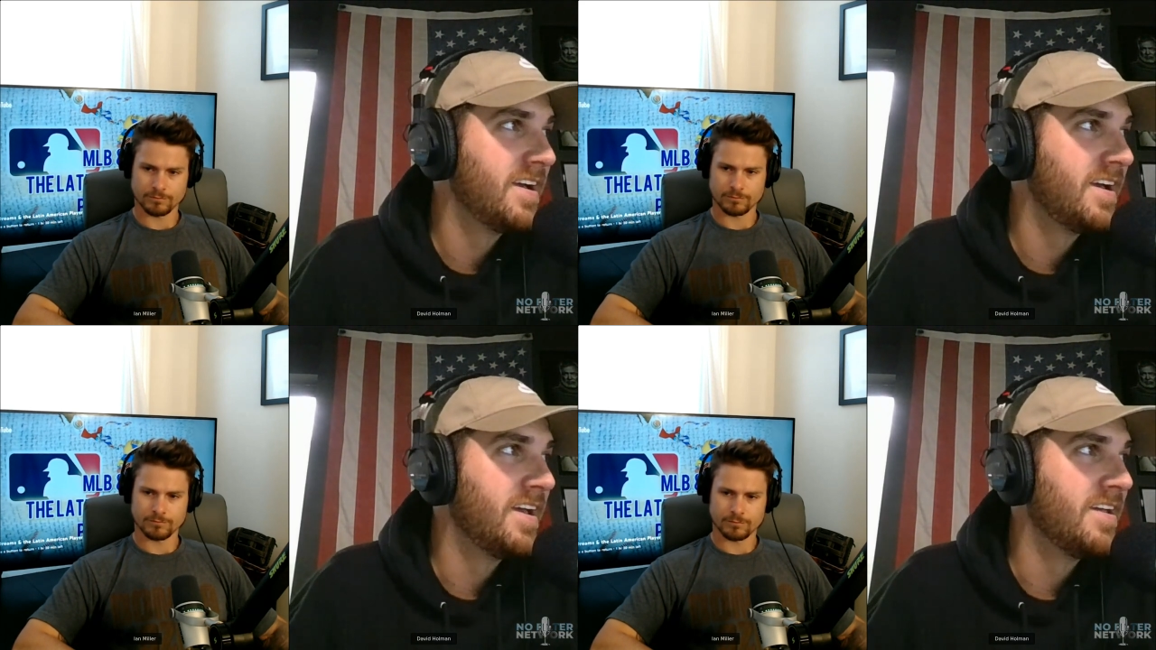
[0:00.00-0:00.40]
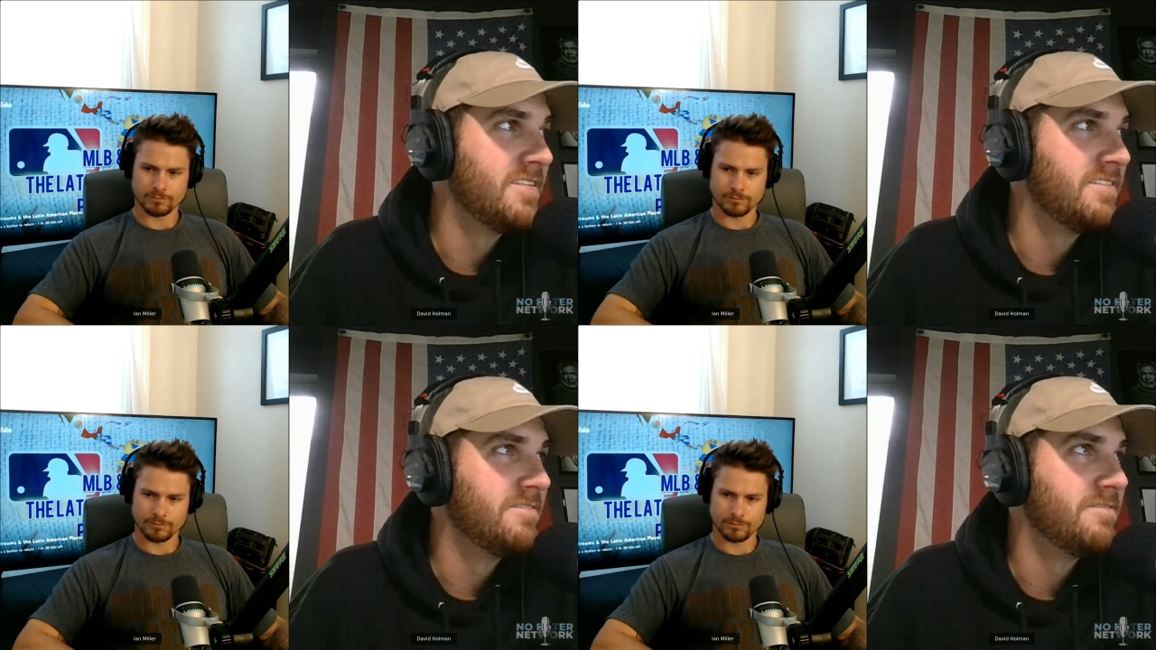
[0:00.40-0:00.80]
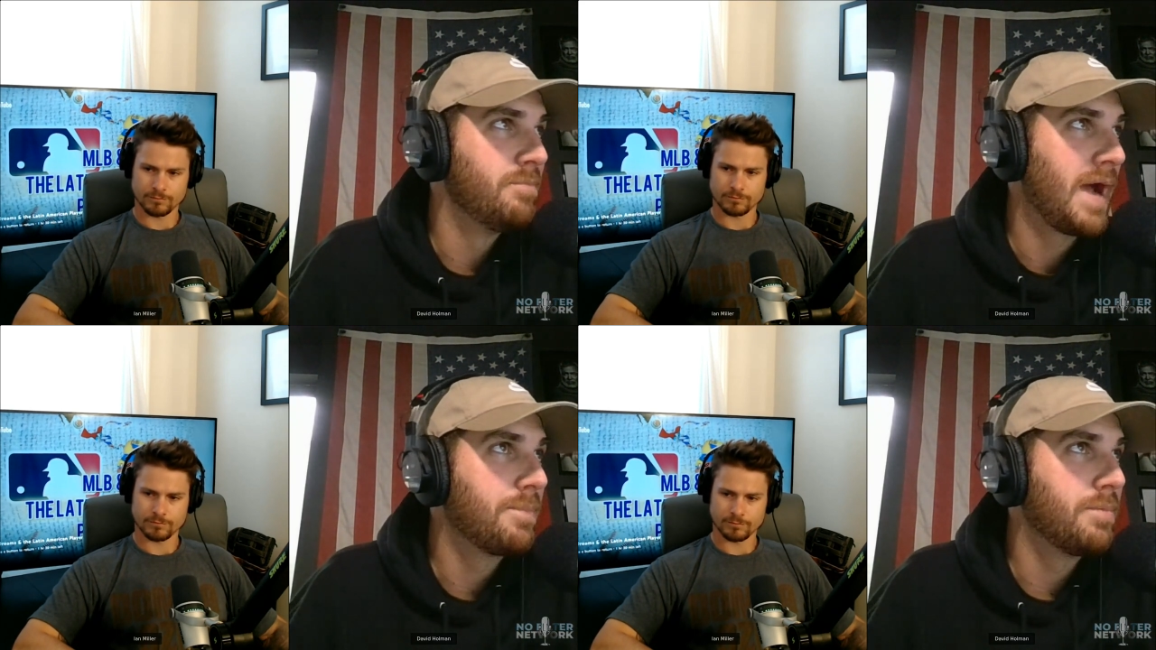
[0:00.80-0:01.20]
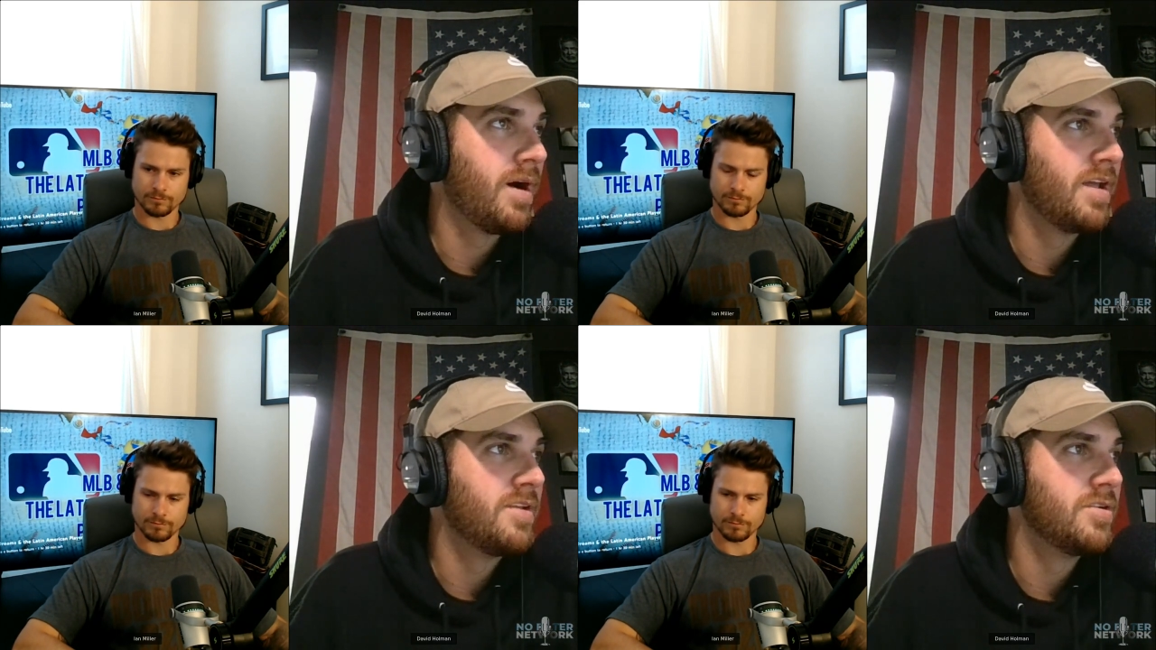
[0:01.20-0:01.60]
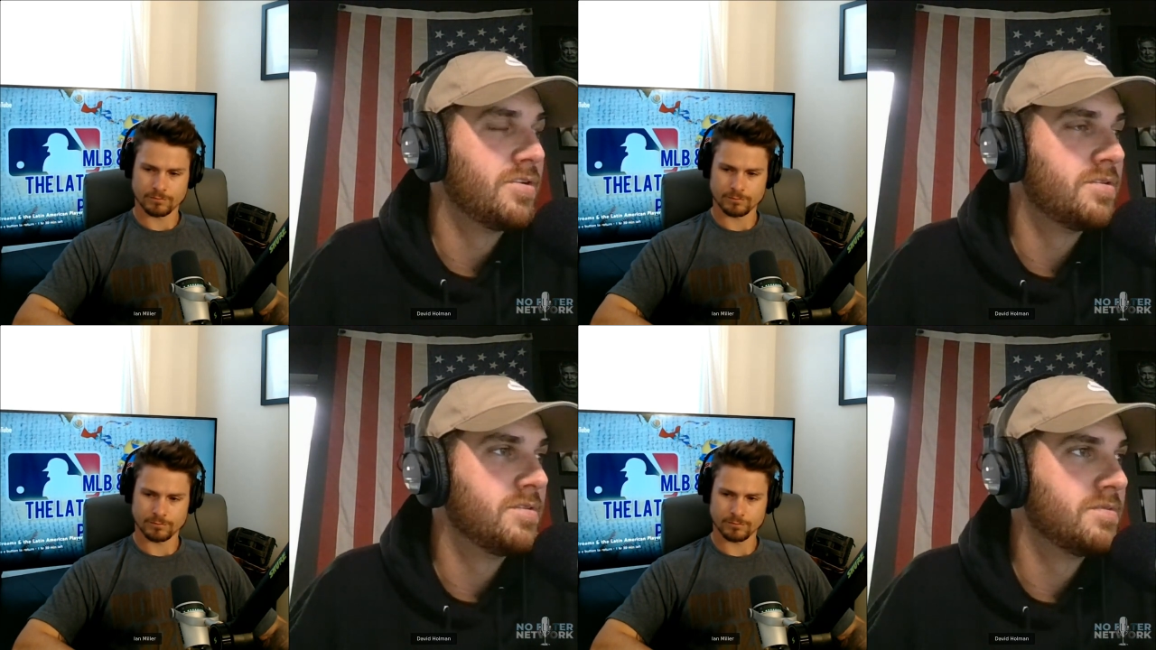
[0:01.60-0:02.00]
Speaker 1: And Papelbon,
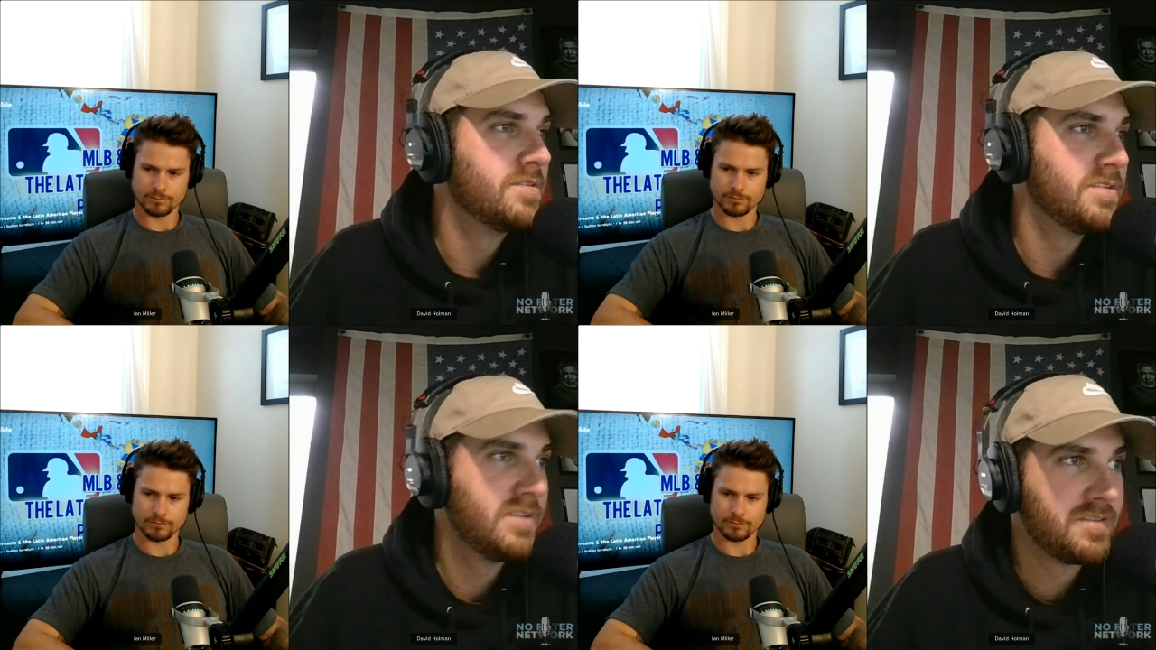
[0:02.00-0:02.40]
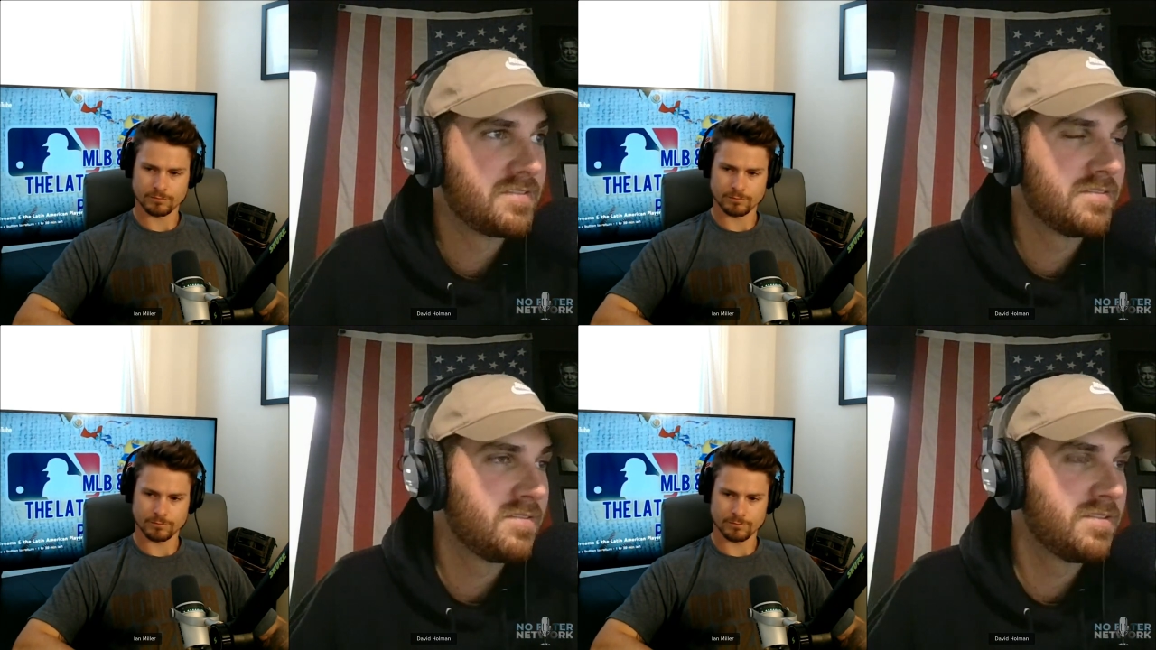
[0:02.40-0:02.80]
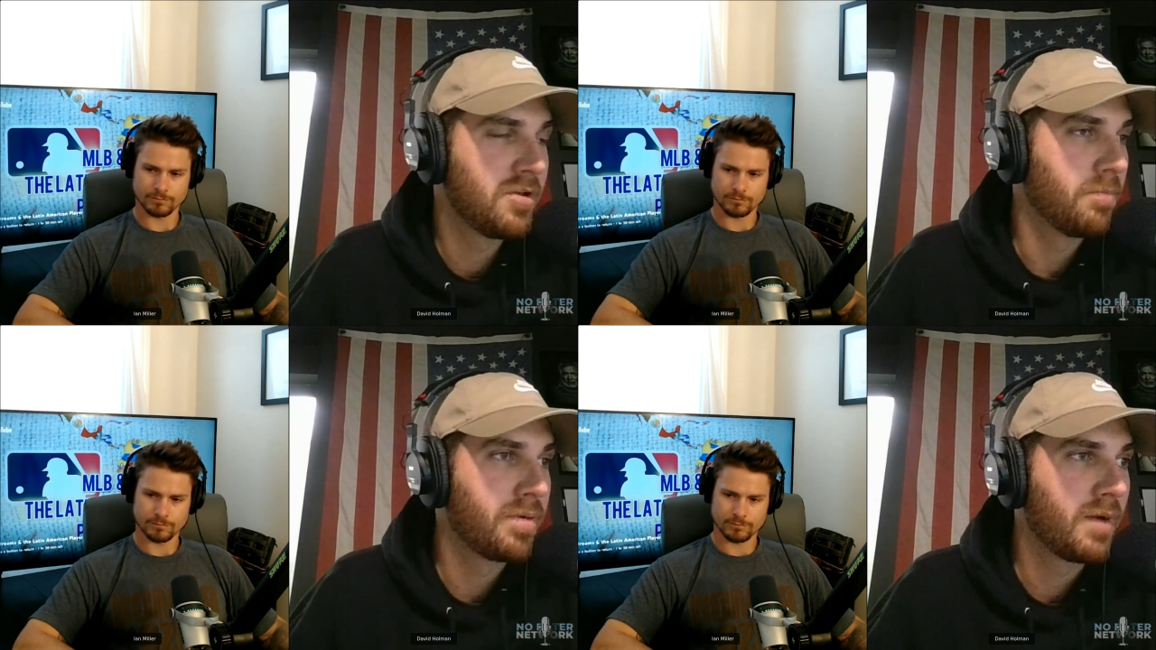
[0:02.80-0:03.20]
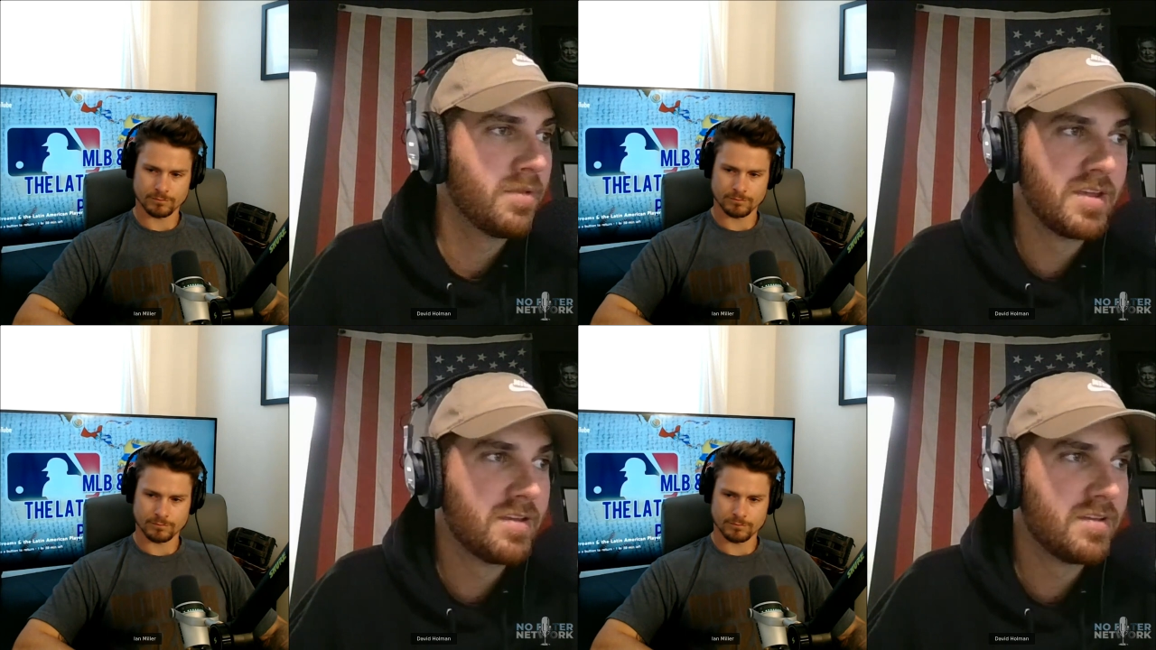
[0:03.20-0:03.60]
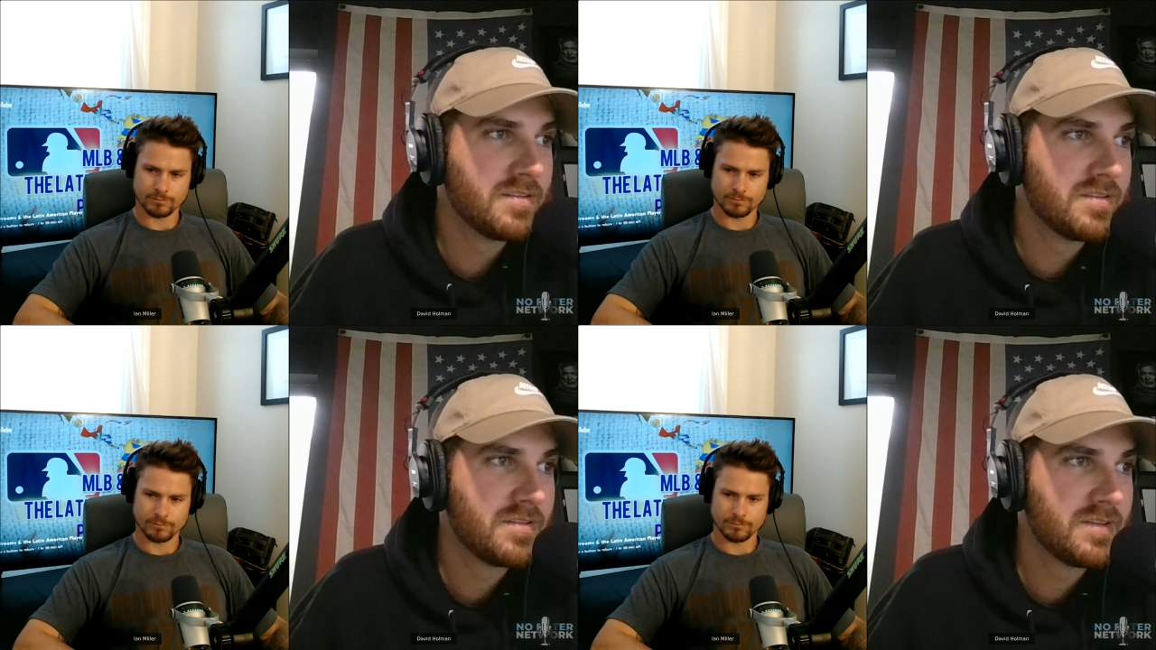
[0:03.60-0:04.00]
who is still probably
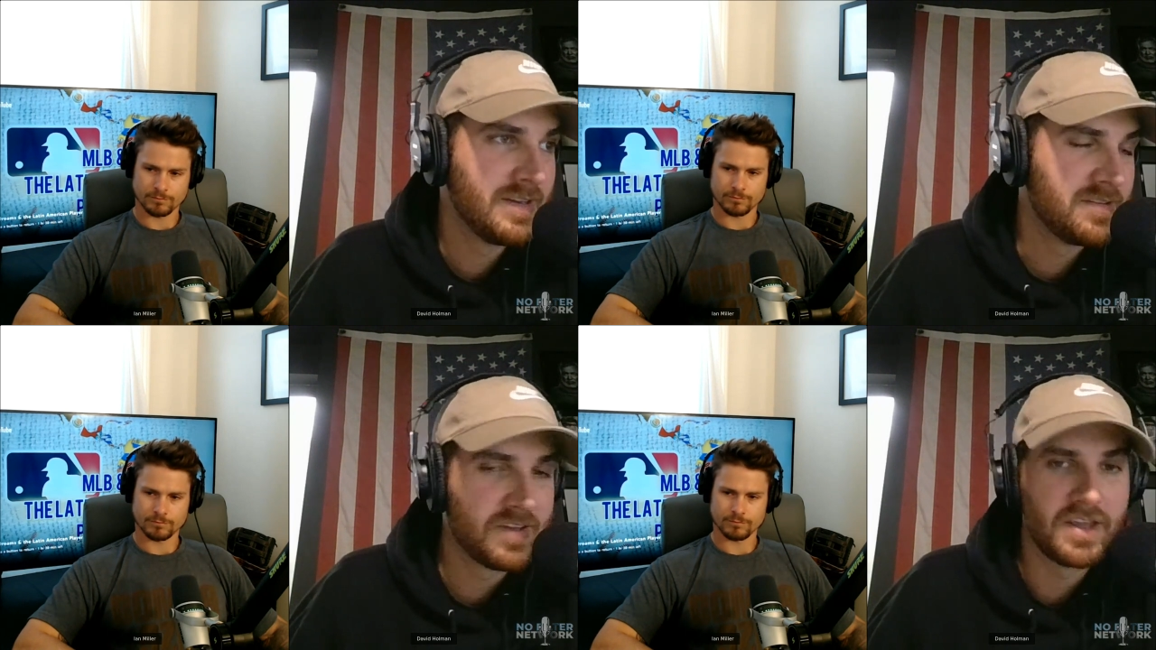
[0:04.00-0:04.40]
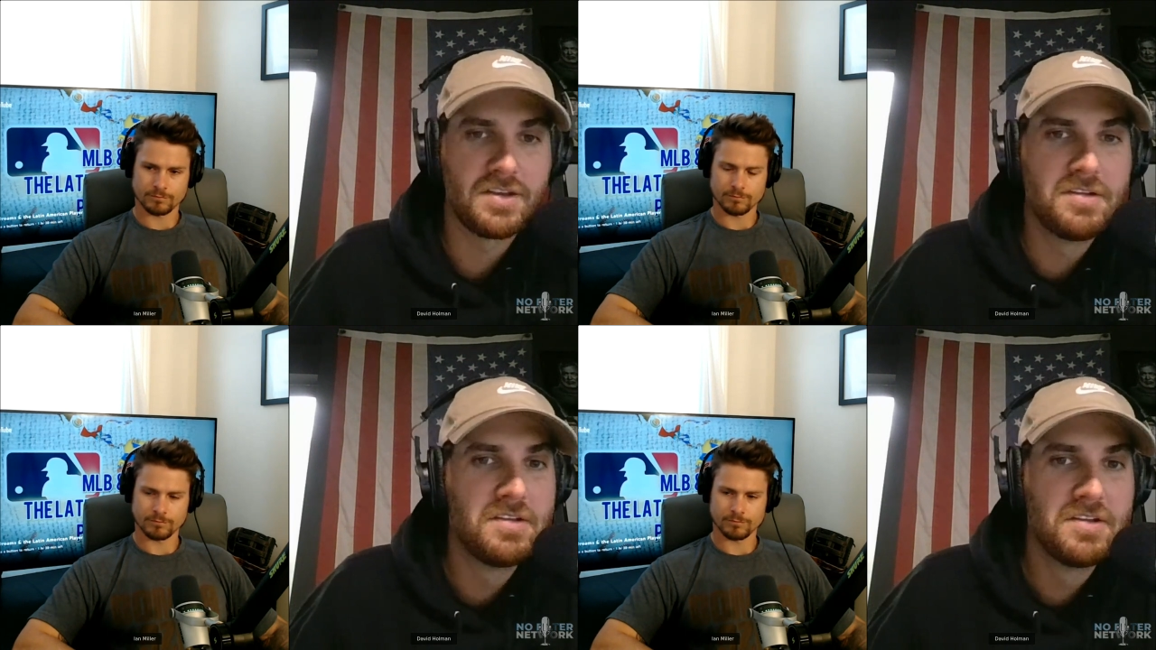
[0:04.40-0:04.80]
insane,